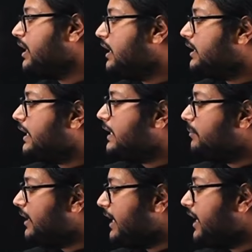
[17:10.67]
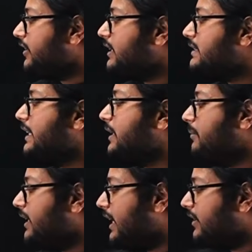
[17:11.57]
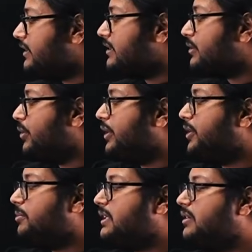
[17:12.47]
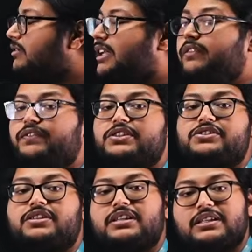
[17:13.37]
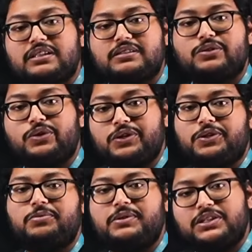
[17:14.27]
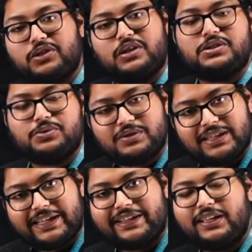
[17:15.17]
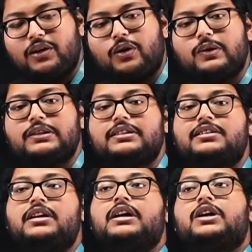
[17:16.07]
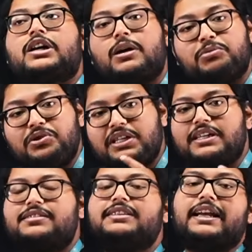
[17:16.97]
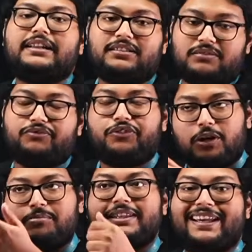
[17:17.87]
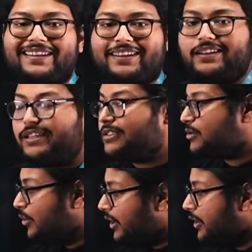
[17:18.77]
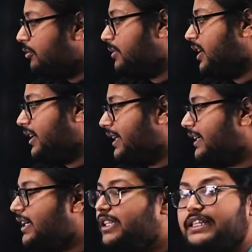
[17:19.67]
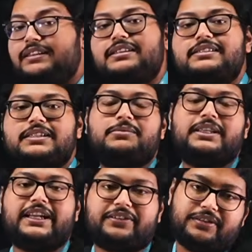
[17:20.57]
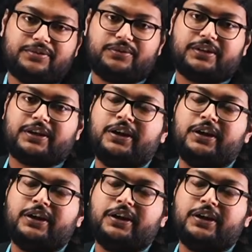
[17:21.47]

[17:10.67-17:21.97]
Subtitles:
The email address, is going to be the one which is going to be your user ID. All the communication that from their end is going to be conducted in this email address only.